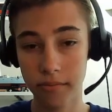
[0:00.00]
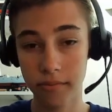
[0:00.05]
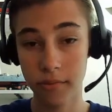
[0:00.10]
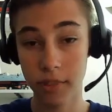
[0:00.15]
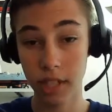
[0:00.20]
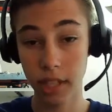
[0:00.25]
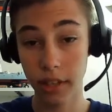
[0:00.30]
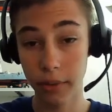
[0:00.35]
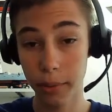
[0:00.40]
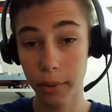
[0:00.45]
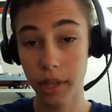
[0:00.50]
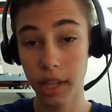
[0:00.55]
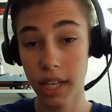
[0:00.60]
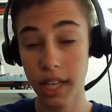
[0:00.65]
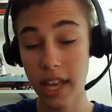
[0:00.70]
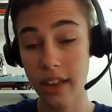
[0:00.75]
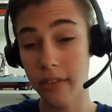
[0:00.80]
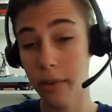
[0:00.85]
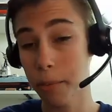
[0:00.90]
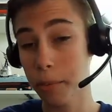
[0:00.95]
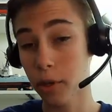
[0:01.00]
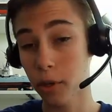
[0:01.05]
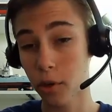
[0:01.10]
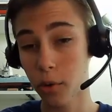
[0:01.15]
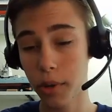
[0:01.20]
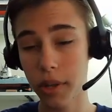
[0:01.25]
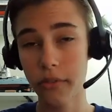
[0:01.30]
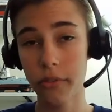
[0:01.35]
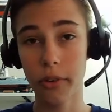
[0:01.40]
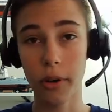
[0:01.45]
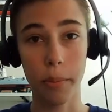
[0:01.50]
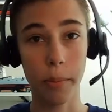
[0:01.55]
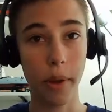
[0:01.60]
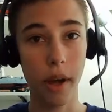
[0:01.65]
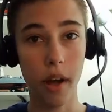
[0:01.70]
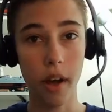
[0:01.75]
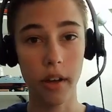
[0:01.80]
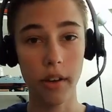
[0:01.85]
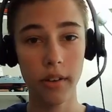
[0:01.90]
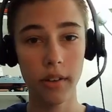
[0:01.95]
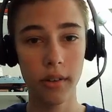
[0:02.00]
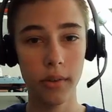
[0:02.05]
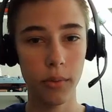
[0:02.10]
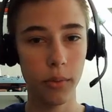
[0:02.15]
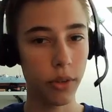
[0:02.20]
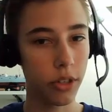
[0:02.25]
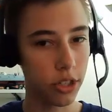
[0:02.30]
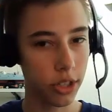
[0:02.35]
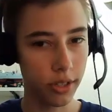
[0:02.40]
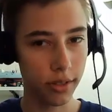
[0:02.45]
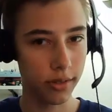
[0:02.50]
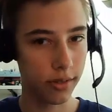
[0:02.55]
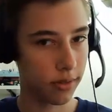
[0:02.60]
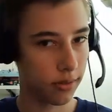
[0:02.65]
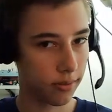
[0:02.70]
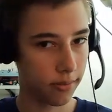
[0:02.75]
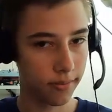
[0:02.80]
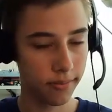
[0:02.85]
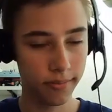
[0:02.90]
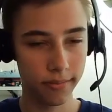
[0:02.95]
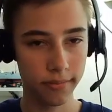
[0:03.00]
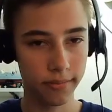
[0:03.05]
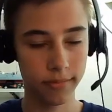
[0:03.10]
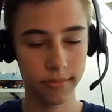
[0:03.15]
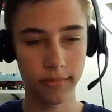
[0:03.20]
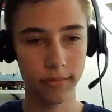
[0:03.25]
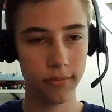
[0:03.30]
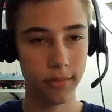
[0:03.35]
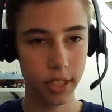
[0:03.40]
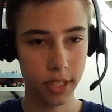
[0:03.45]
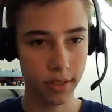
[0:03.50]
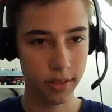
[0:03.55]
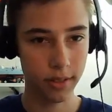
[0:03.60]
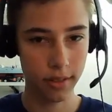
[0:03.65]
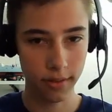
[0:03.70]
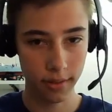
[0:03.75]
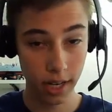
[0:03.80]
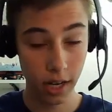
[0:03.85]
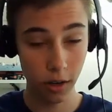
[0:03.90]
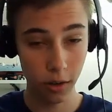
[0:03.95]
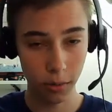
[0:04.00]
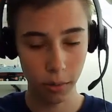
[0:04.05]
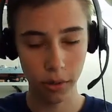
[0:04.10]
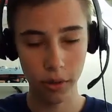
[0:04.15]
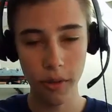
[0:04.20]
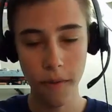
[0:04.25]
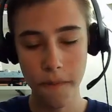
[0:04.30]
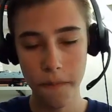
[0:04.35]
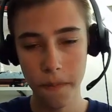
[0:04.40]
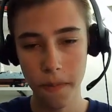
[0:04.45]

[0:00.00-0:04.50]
deliberately gave up their queen for a pawn, which is just terrible.